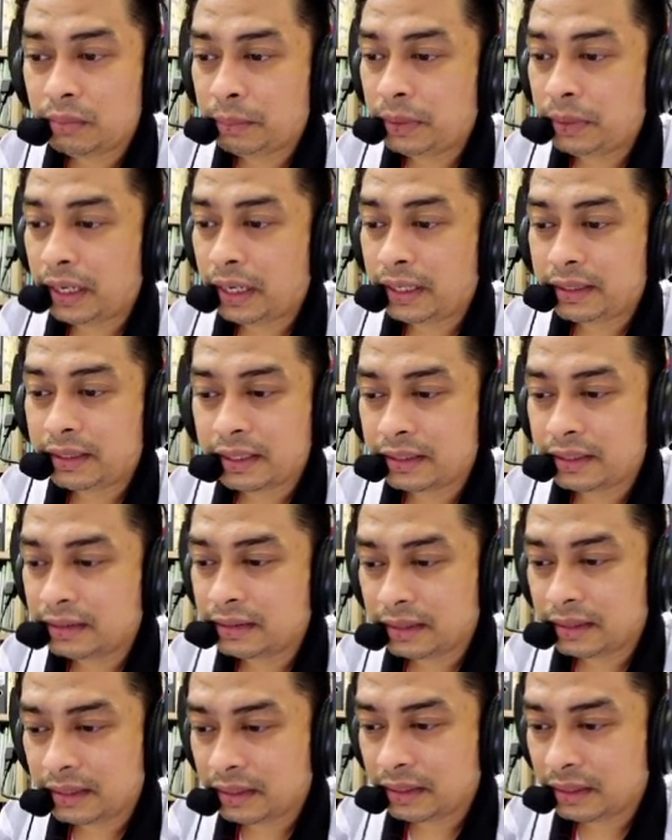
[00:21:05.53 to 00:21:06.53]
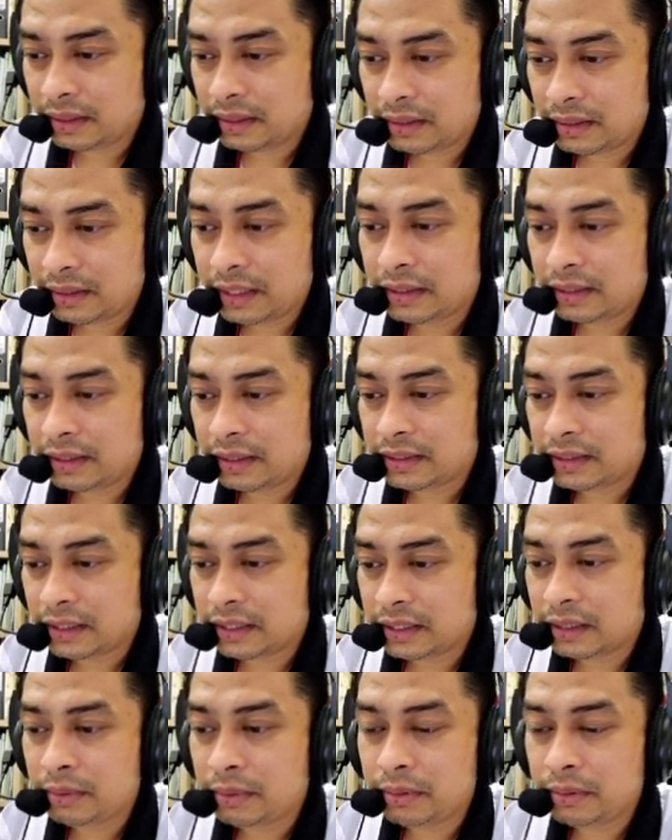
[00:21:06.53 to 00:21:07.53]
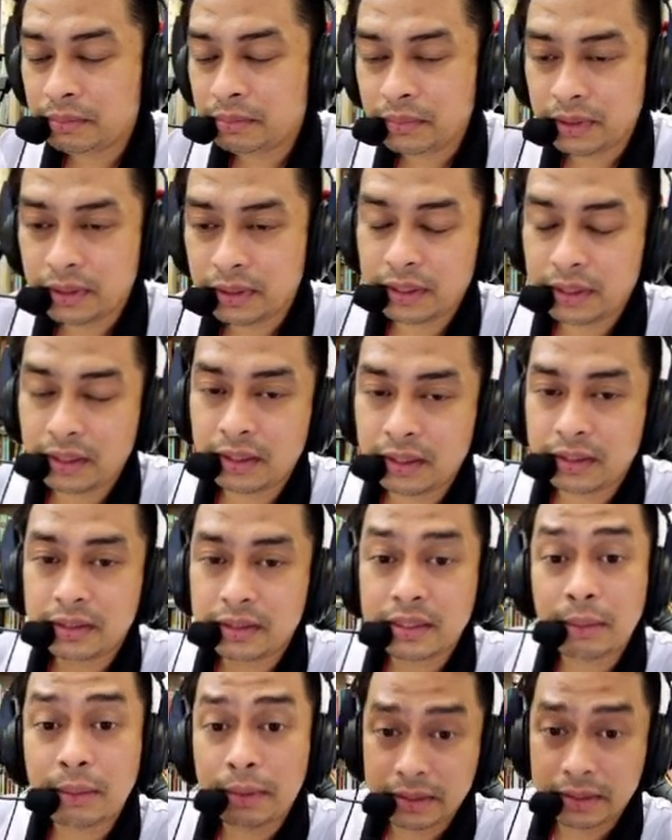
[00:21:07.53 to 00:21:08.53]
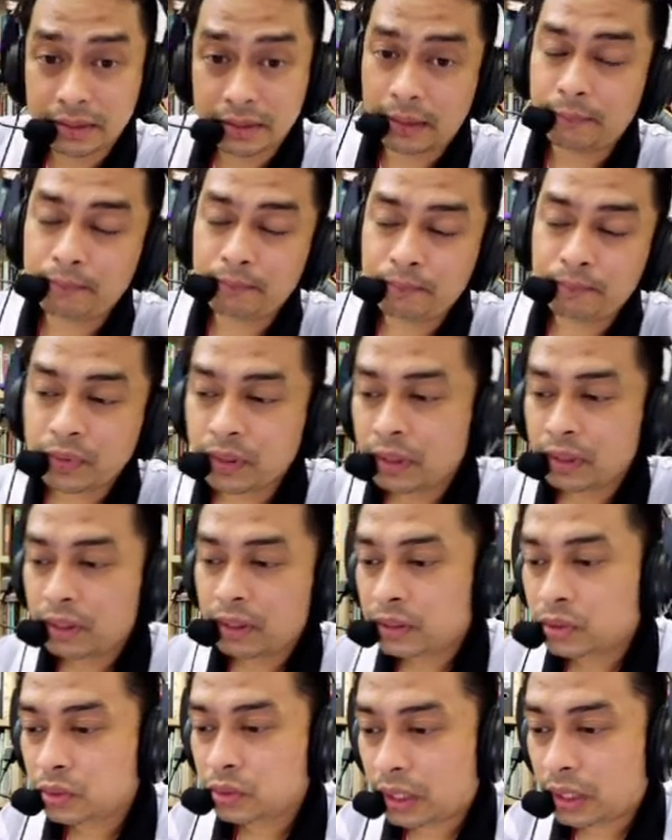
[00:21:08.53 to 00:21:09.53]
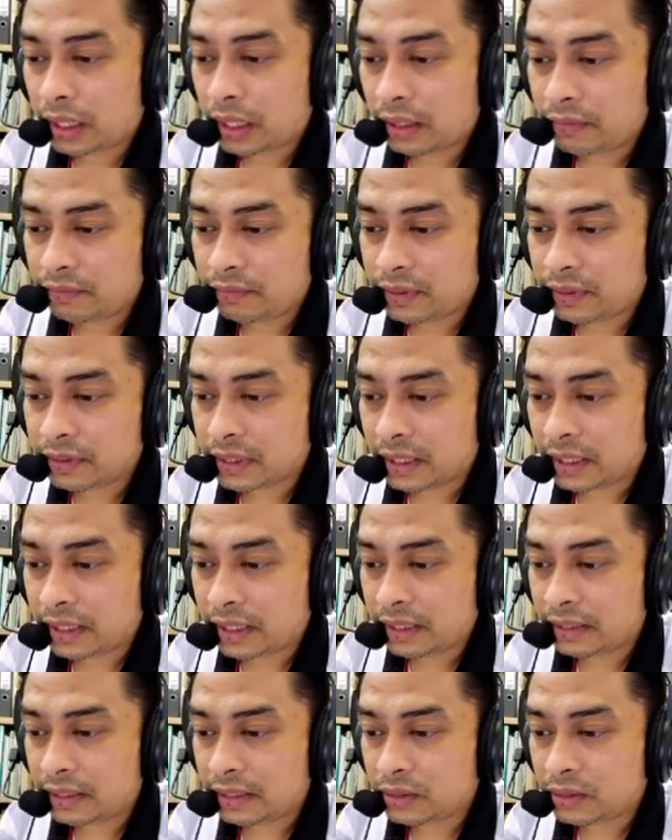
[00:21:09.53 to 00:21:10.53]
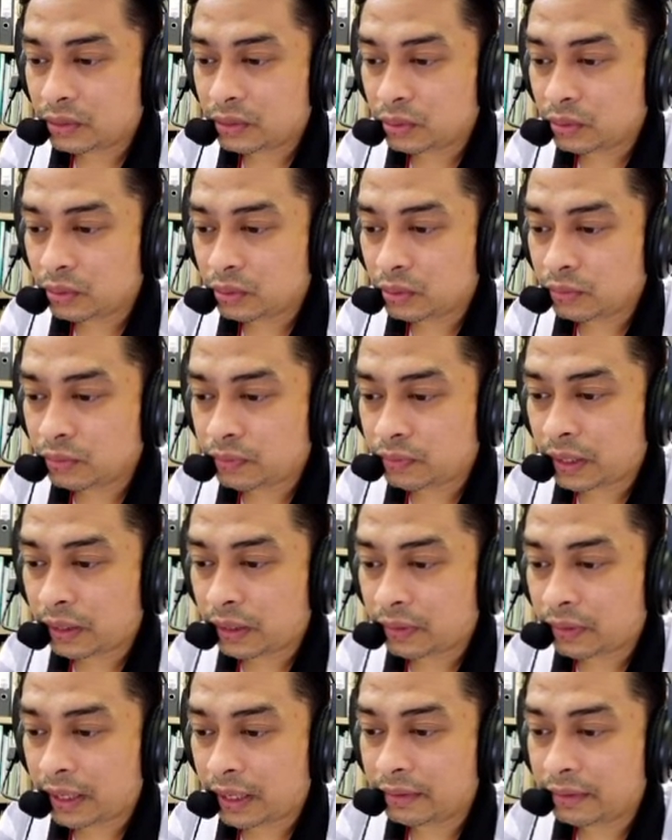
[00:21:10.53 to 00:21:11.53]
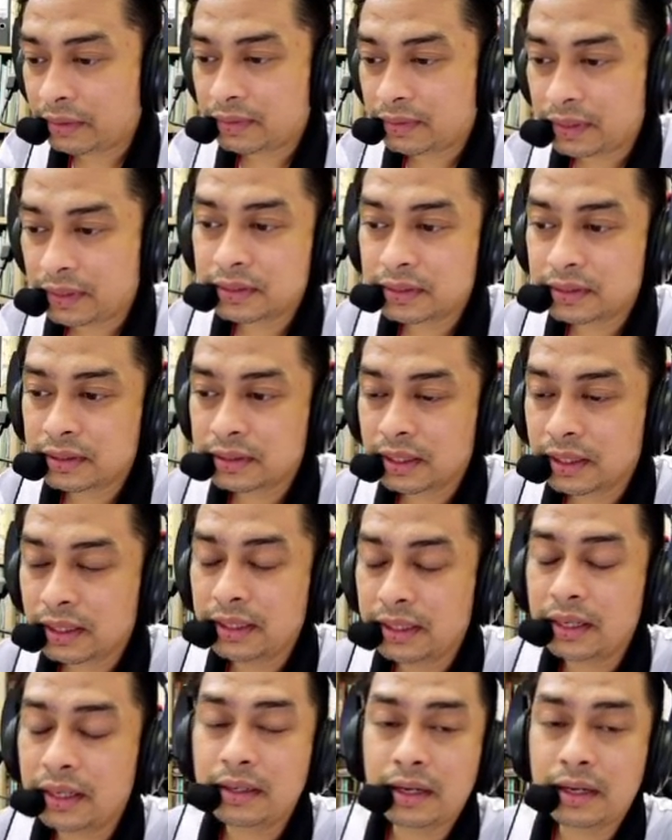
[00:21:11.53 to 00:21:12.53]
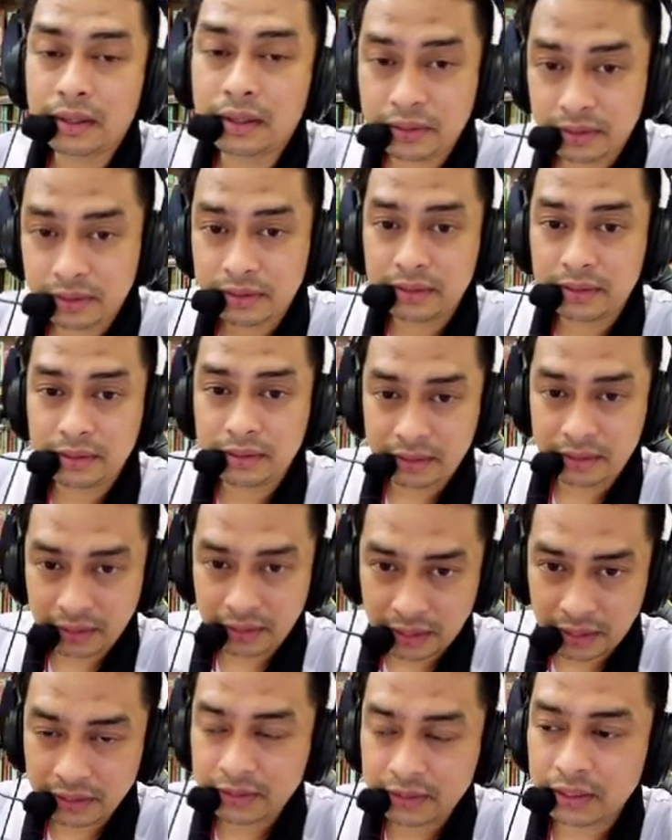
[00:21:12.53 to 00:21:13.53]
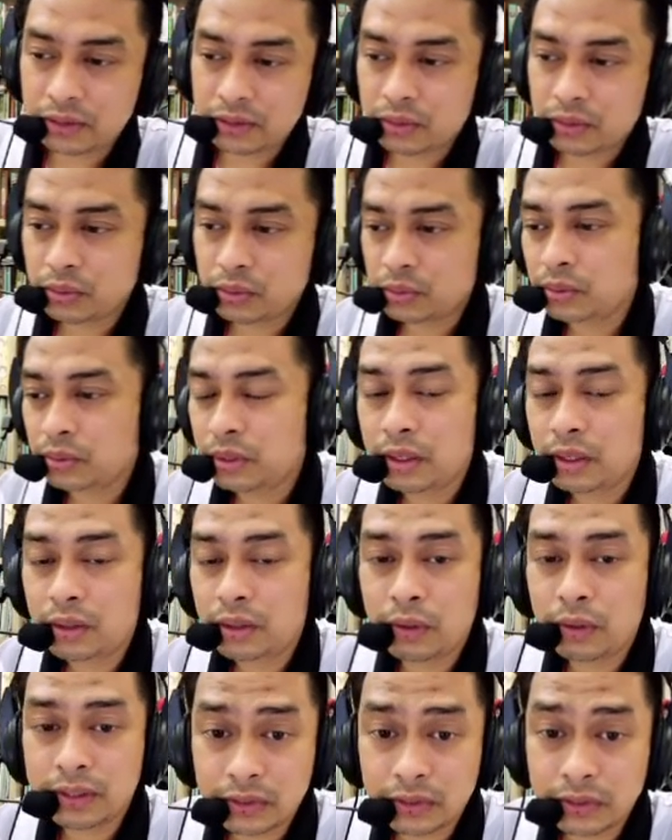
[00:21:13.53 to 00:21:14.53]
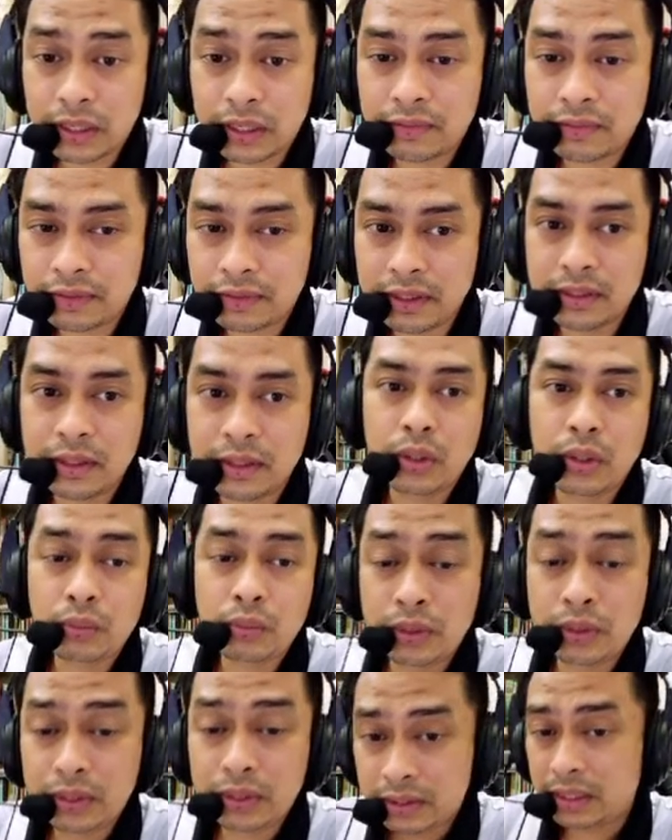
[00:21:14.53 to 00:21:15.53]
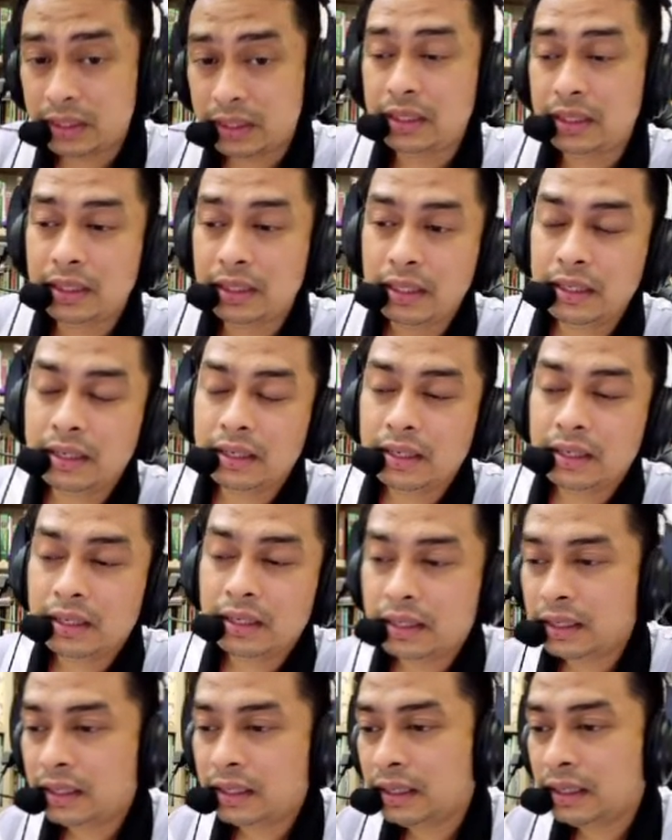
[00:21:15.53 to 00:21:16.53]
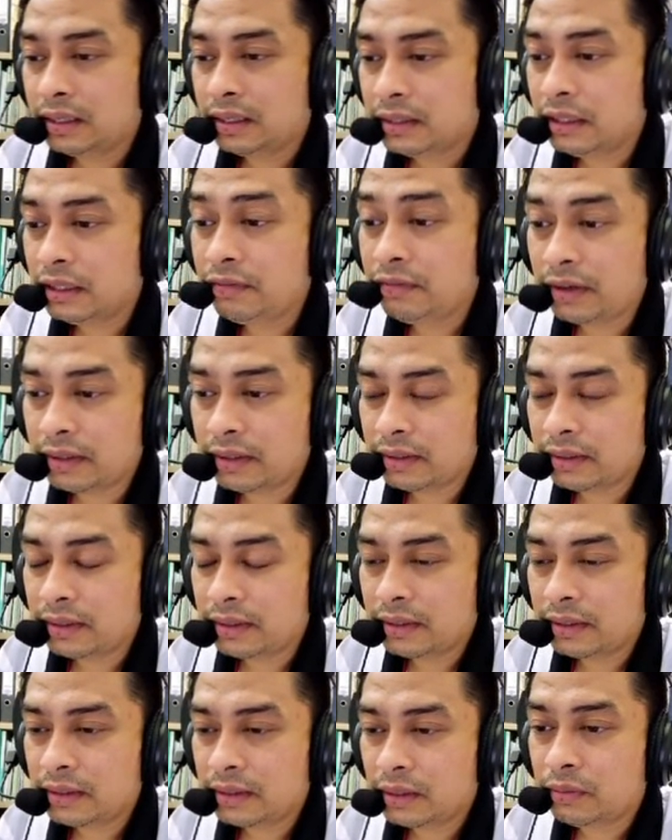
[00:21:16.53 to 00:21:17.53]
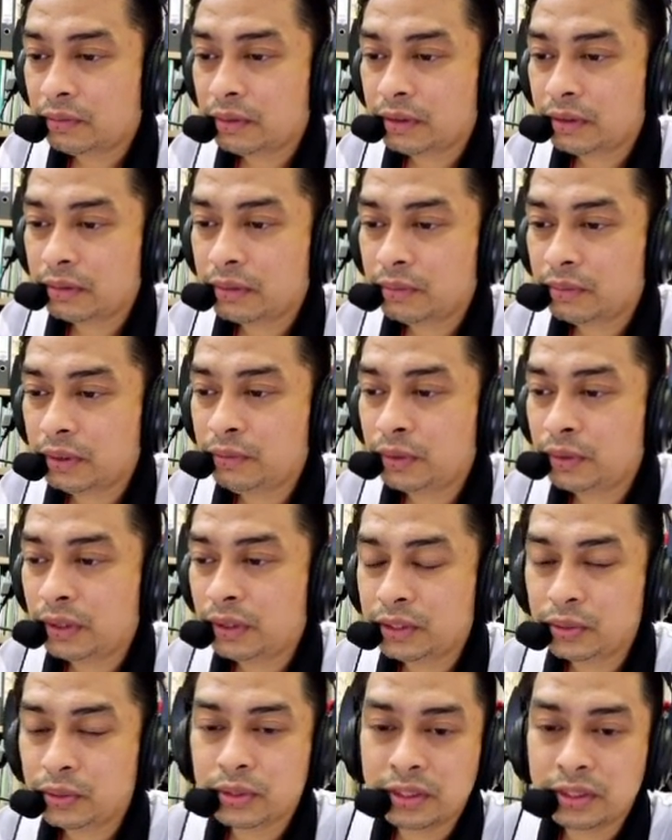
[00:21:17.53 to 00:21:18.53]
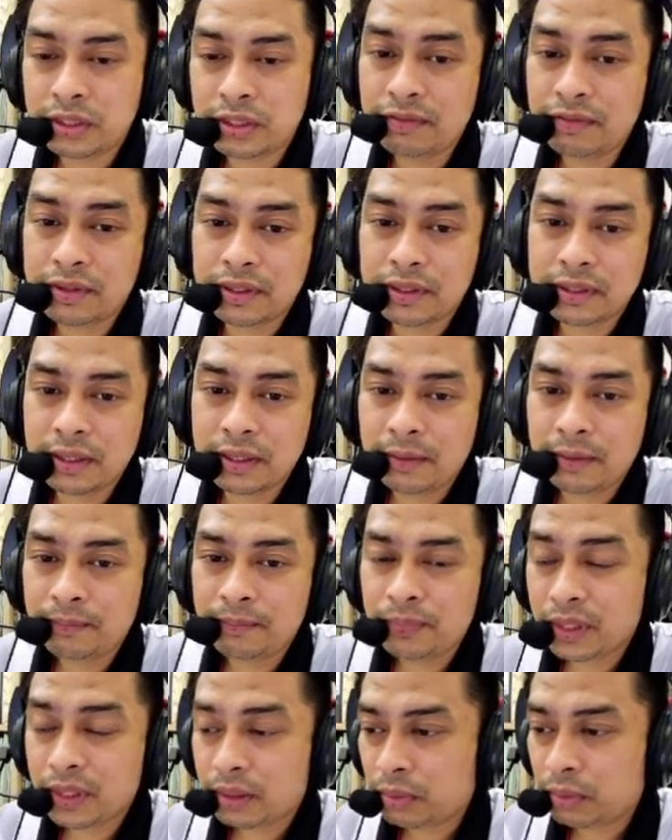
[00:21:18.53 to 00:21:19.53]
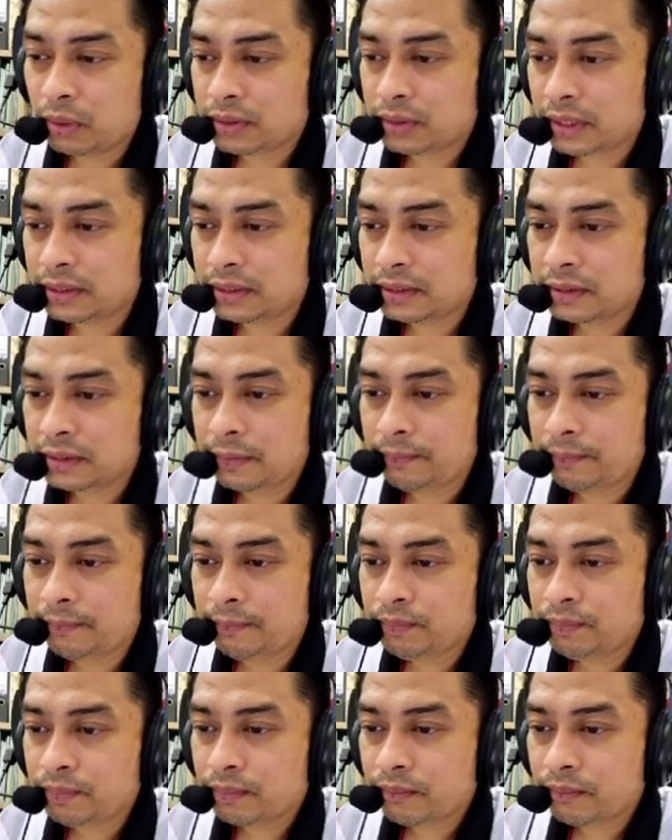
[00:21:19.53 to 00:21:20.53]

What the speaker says: or maybe I can increase a little bit step by step. So first I increase to 500 first, and then I change to 1000 after this. We see the effect of if I choose a different block size.